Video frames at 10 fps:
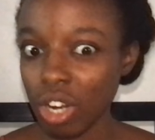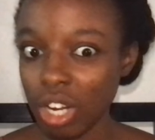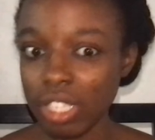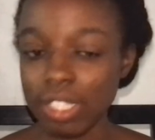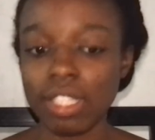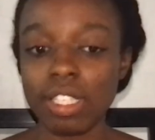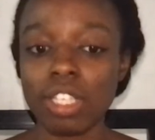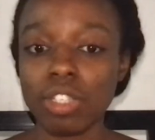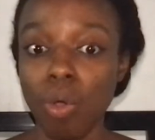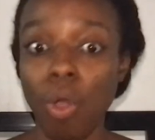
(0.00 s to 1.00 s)
in the sense that there's
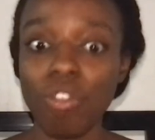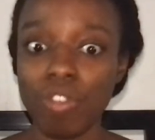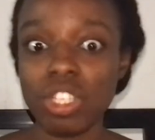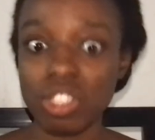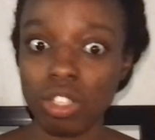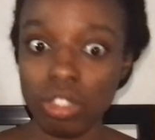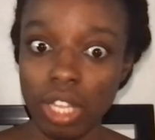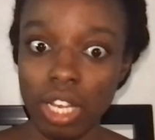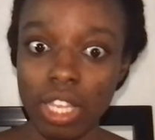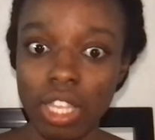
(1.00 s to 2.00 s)
no official
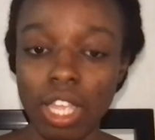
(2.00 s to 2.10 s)
anything,